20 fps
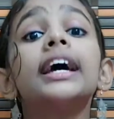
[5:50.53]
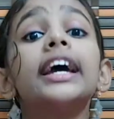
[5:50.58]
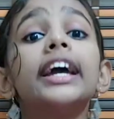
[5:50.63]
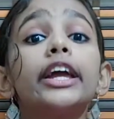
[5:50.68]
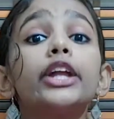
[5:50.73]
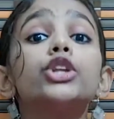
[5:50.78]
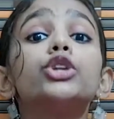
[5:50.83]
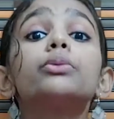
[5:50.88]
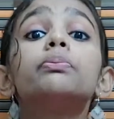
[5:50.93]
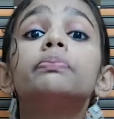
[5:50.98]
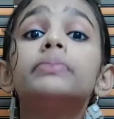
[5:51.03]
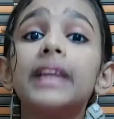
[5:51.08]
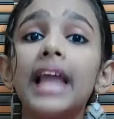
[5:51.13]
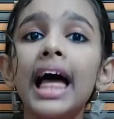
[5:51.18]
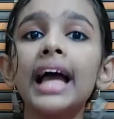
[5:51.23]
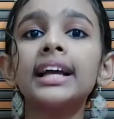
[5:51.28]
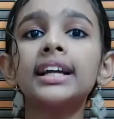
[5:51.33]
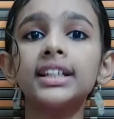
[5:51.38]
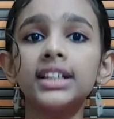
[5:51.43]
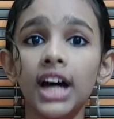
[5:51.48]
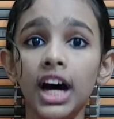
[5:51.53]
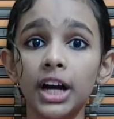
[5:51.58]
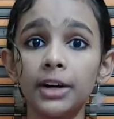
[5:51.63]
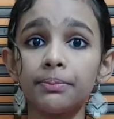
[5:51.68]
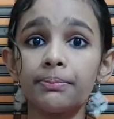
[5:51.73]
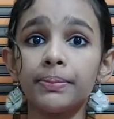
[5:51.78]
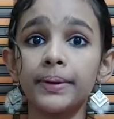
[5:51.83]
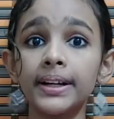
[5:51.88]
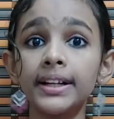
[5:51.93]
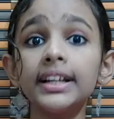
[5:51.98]
into black
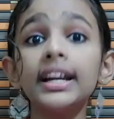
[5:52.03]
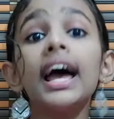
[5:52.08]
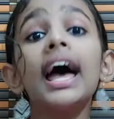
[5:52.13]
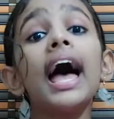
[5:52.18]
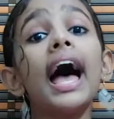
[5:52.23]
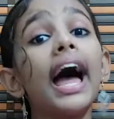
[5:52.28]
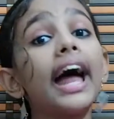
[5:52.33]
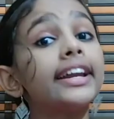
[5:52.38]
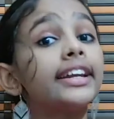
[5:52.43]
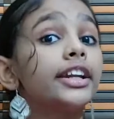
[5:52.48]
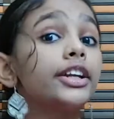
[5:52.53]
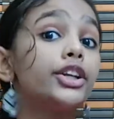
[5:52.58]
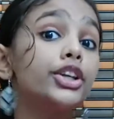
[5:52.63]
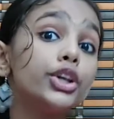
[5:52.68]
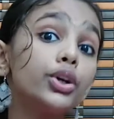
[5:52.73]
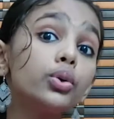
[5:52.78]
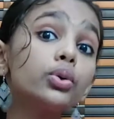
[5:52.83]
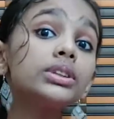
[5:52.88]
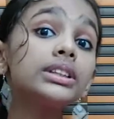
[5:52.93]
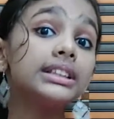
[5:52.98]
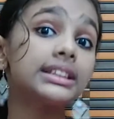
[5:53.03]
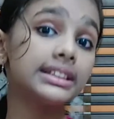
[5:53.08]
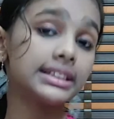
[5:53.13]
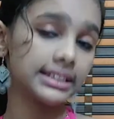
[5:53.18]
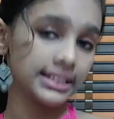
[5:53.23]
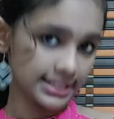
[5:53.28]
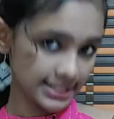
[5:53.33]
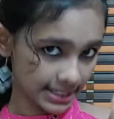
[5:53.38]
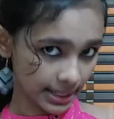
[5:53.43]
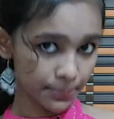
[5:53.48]
carbon and a new
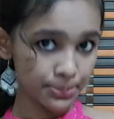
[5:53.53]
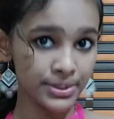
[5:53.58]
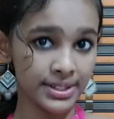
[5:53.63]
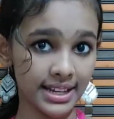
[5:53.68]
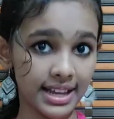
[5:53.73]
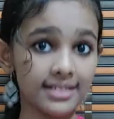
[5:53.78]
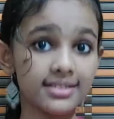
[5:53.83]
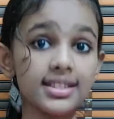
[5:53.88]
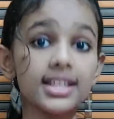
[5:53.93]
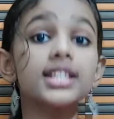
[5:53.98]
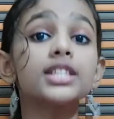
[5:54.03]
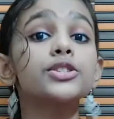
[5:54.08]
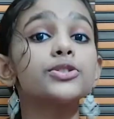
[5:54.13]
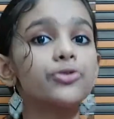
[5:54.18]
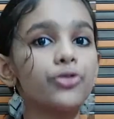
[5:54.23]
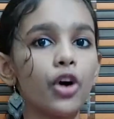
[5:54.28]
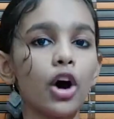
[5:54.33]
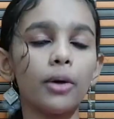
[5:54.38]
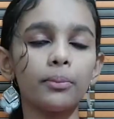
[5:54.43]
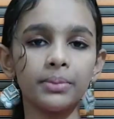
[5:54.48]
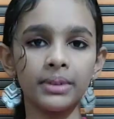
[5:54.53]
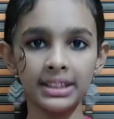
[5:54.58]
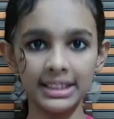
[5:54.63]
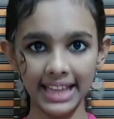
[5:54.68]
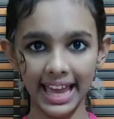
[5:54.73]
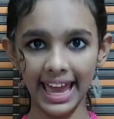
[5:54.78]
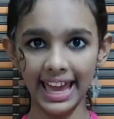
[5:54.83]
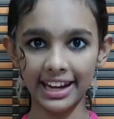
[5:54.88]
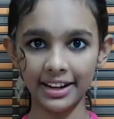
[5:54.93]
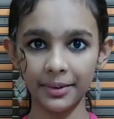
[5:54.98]
substance is formed
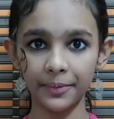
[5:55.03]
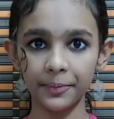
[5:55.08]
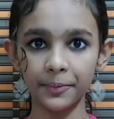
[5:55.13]
there.